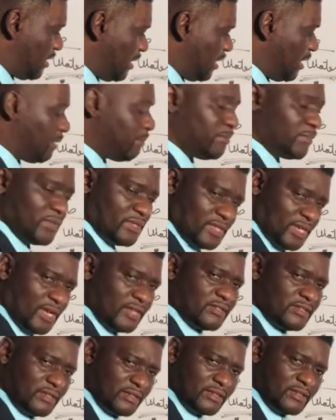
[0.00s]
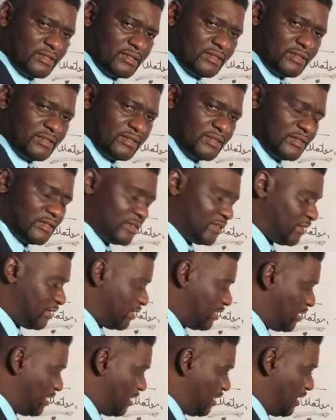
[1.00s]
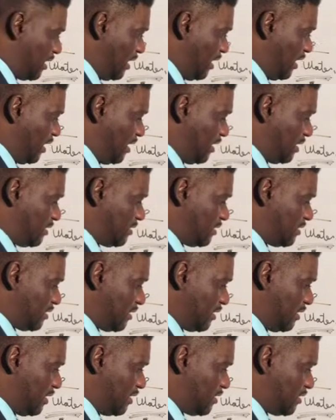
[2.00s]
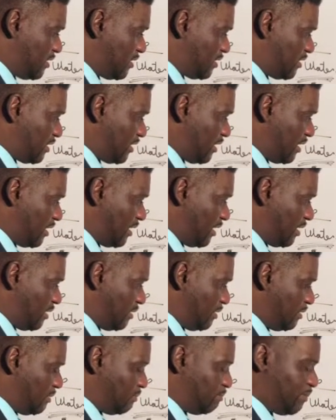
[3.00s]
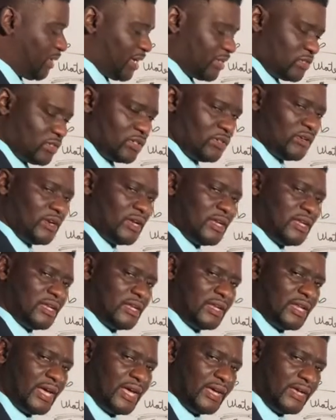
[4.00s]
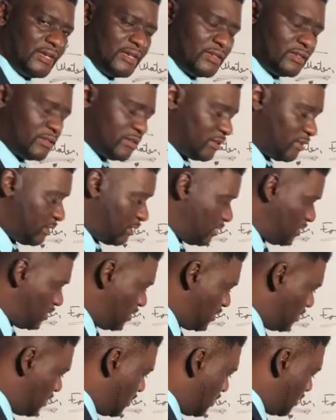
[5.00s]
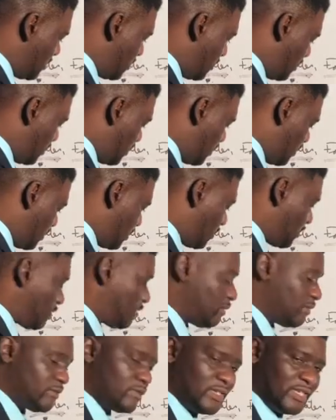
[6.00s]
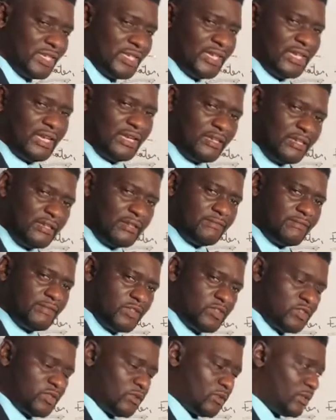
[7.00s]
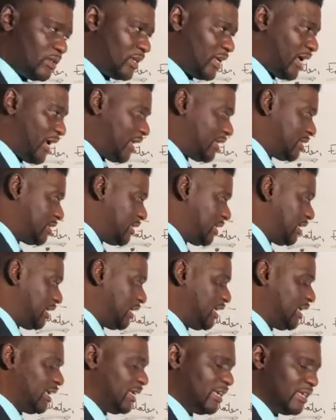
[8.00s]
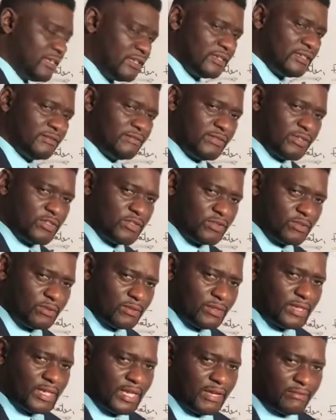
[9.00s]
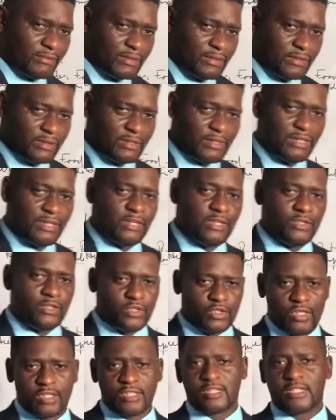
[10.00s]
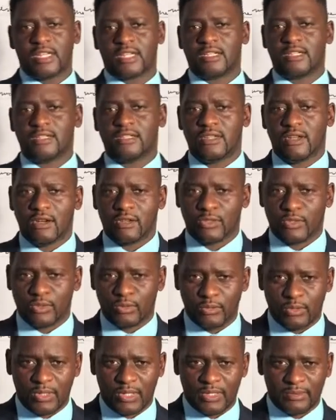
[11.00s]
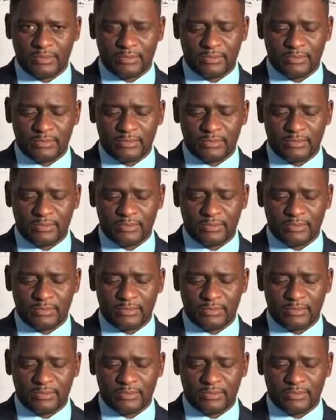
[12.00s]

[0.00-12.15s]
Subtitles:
empathetic, and it's better aligned to serve the individual at the individual level, just like a doctor would.